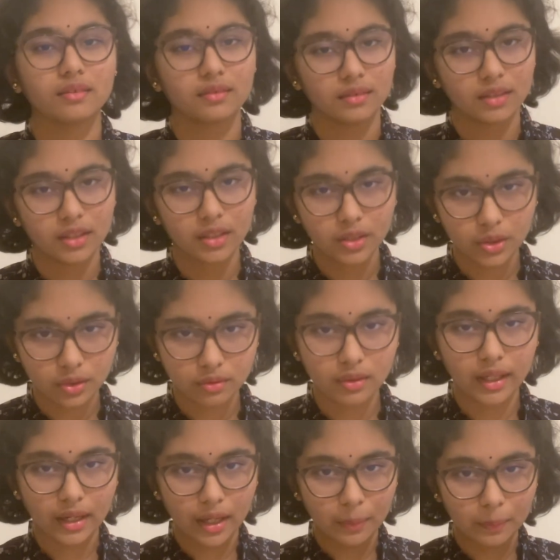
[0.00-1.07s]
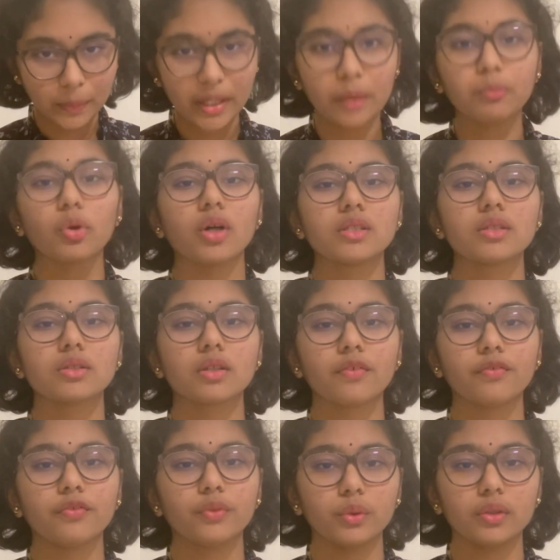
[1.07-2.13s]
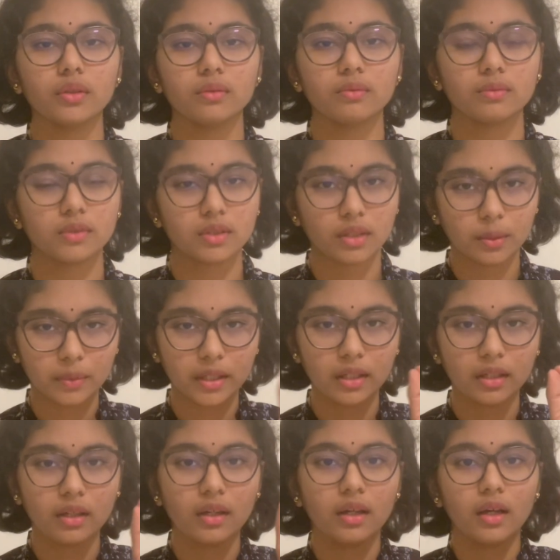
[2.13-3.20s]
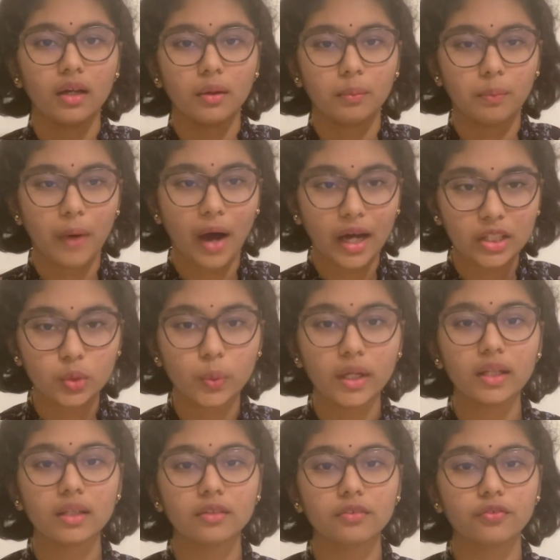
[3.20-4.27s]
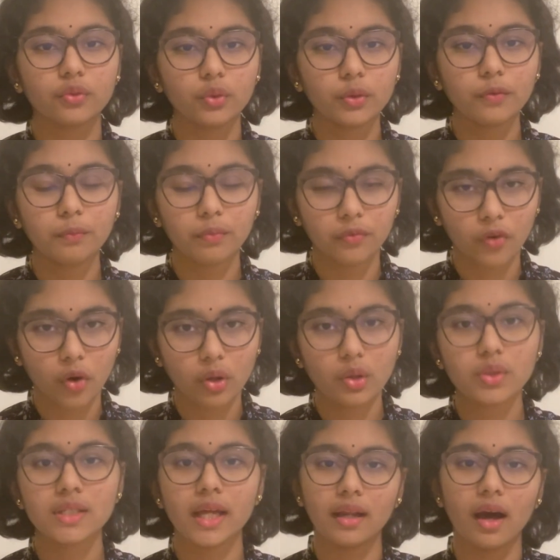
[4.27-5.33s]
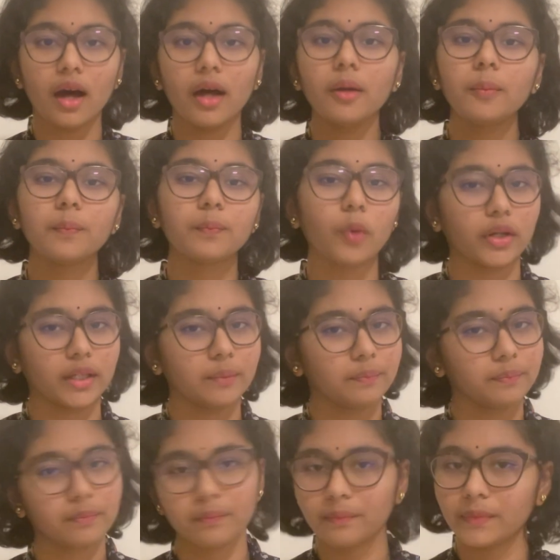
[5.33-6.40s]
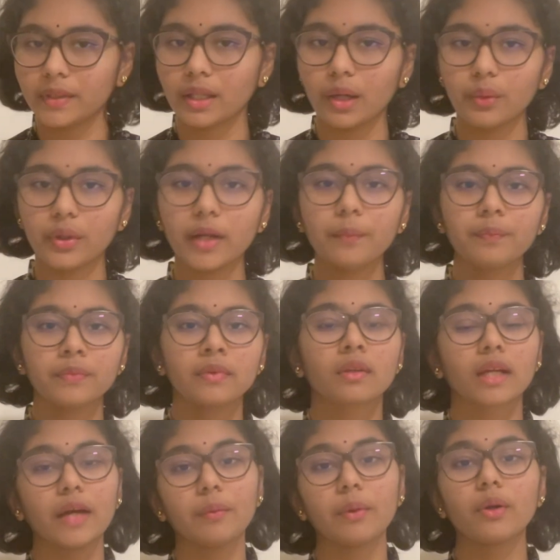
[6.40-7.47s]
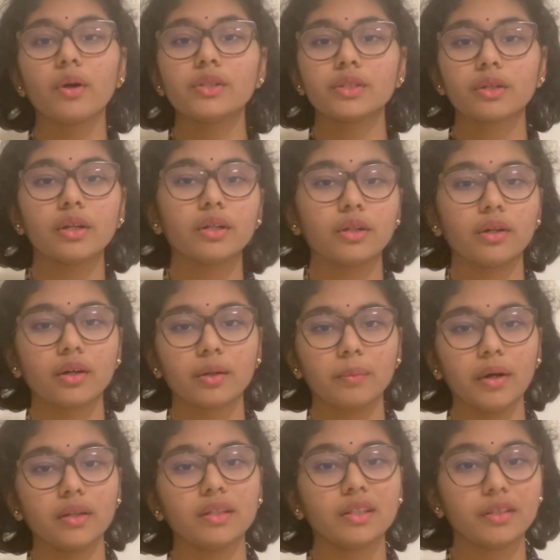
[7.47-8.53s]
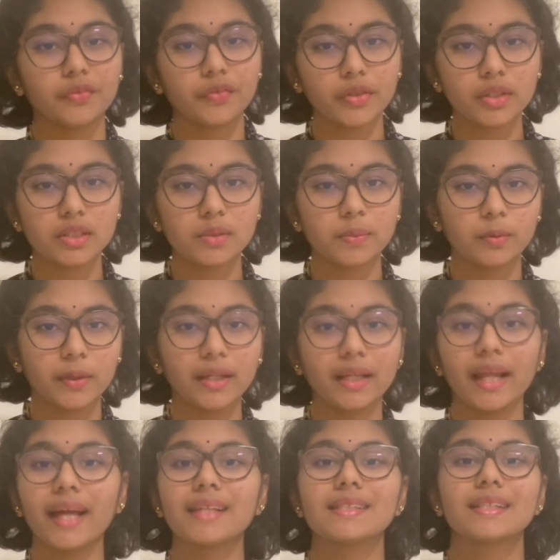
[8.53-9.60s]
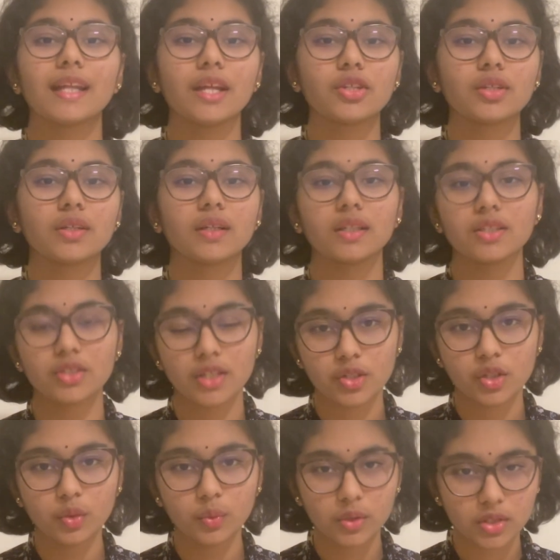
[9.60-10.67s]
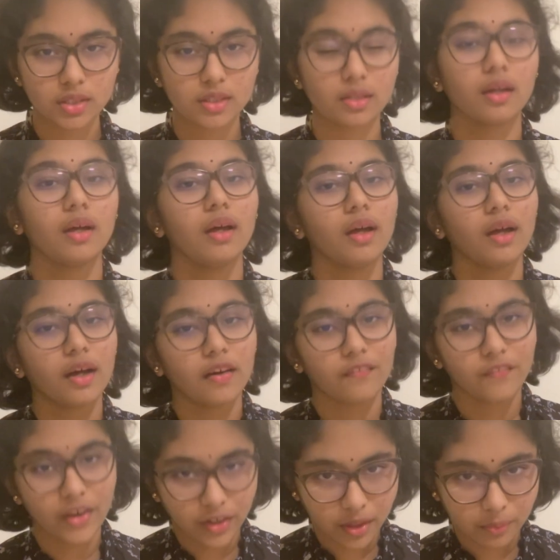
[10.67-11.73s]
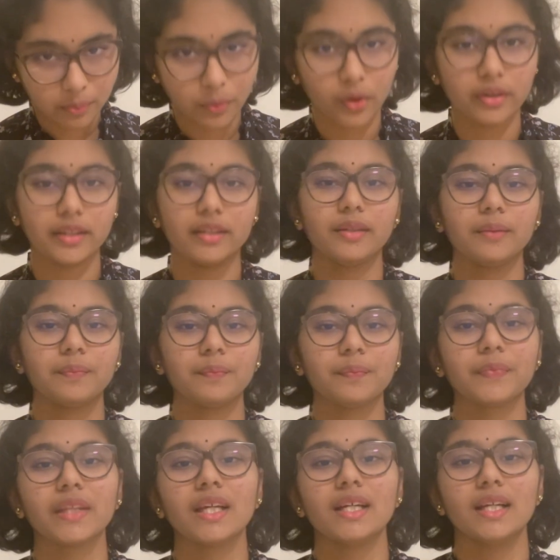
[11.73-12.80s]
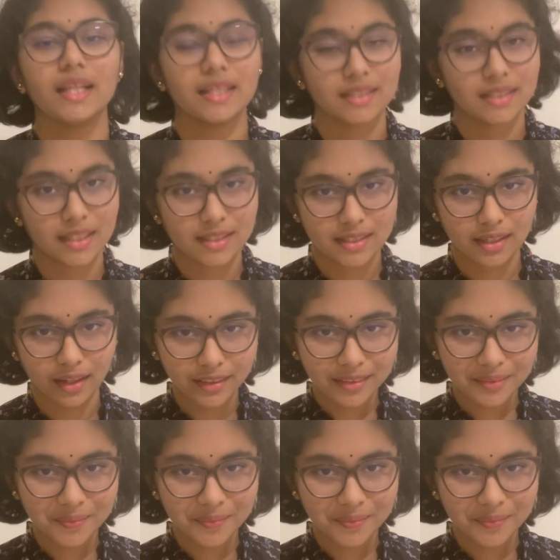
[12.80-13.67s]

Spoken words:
the complete process of food, the complete pathway the food follows in our body. Okay, and we're also going to talk about the difference between excretion and ingestion, which is very important. Let's get started.